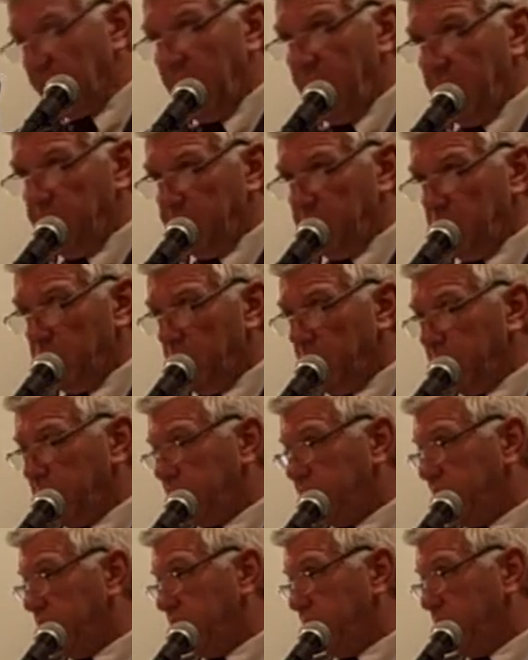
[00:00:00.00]
And if you
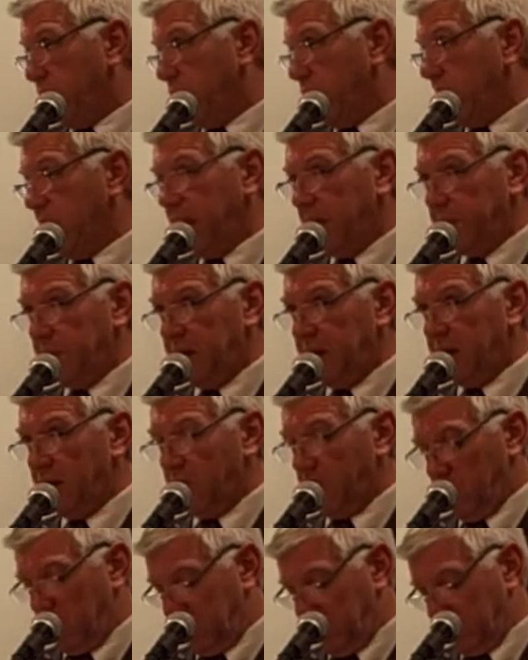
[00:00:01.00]
notice there's more, let me
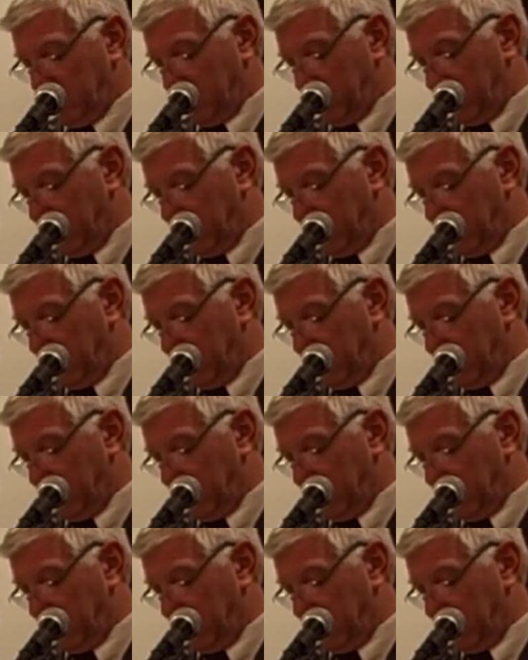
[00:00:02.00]
know.